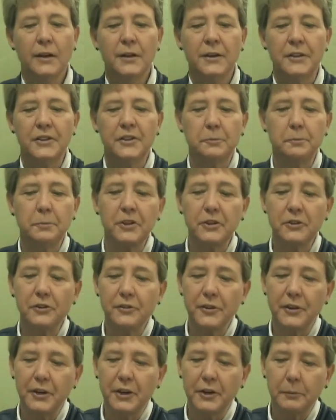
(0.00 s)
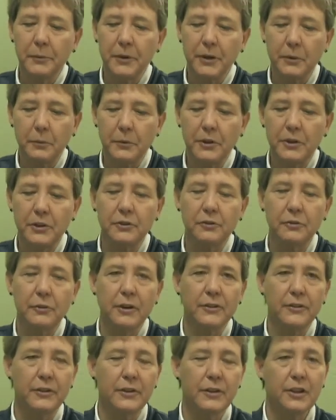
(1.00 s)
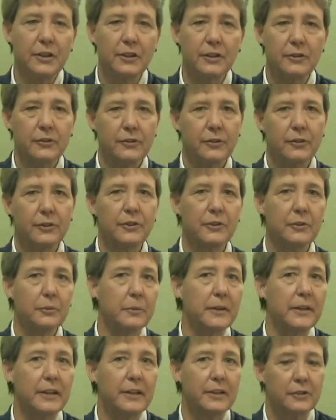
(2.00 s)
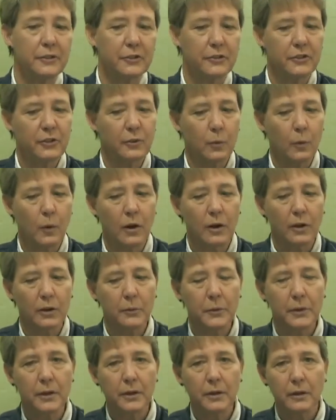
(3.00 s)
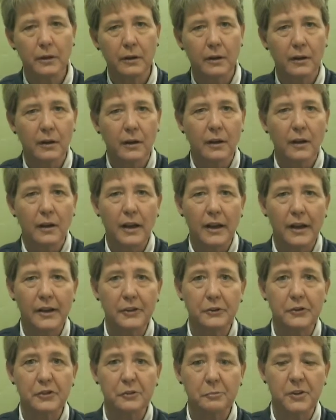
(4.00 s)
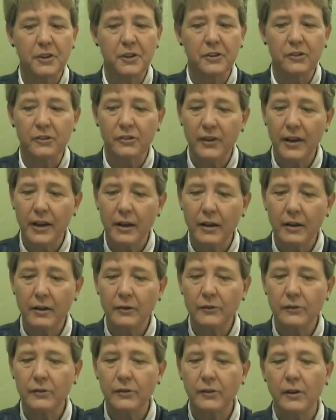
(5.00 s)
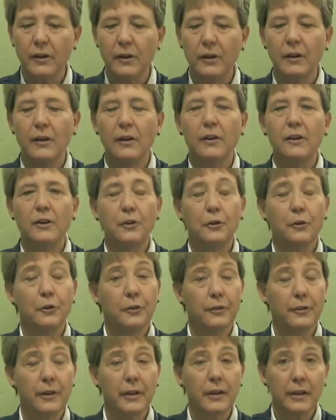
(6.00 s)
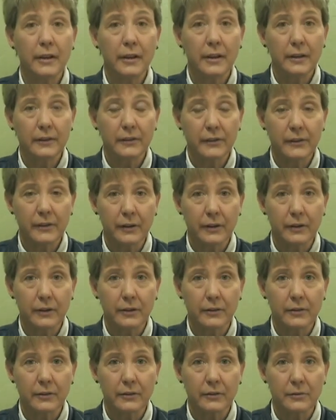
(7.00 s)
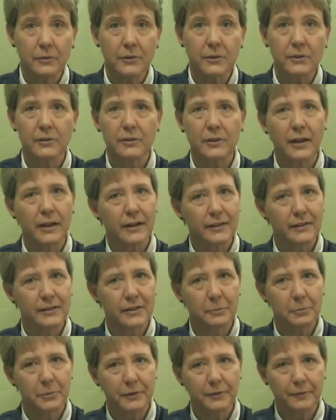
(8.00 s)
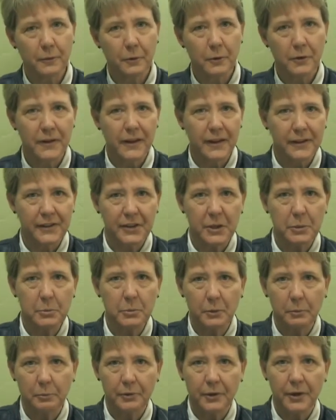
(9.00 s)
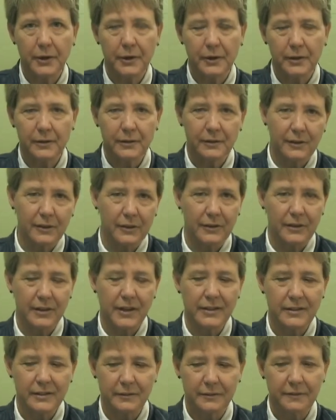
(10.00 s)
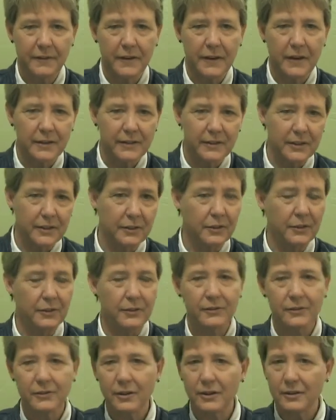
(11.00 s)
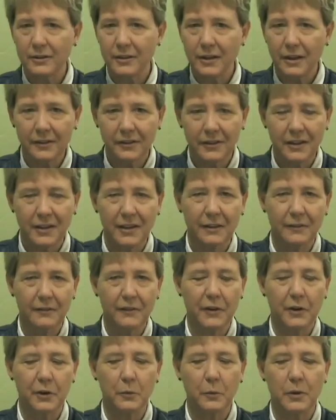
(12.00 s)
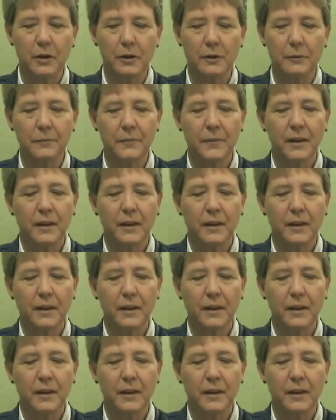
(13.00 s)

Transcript: Speech therapy would address any concerns related to swallowing, how your speech sounds, your thinking skills, which, like I said before, that chemo brain takes effect and you start not thinking very well,